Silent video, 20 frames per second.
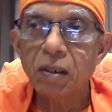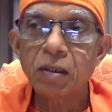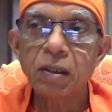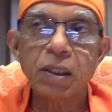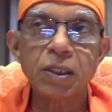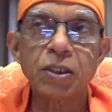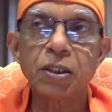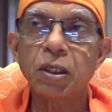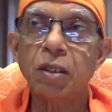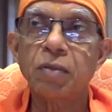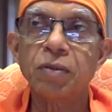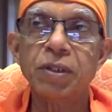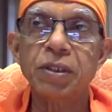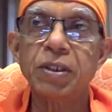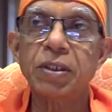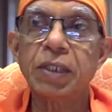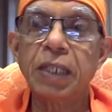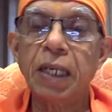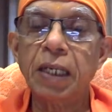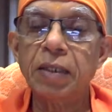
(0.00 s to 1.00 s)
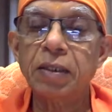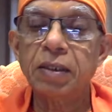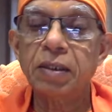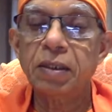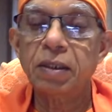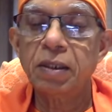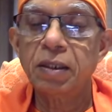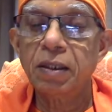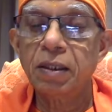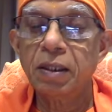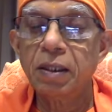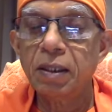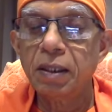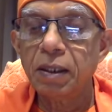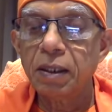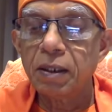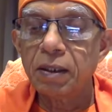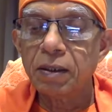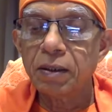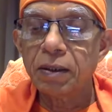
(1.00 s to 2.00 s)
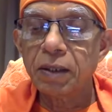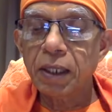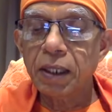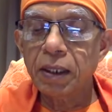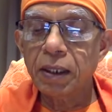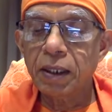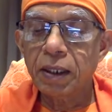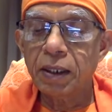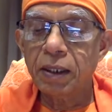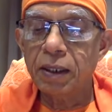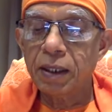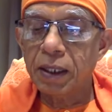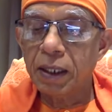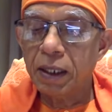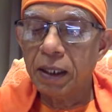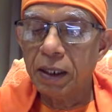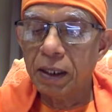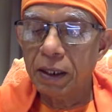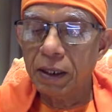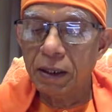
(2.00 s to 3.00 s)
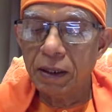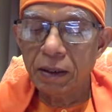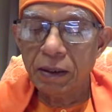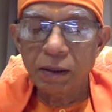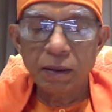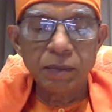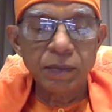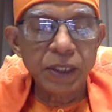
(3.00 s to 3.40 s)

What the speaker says: That's how he starts. Then he really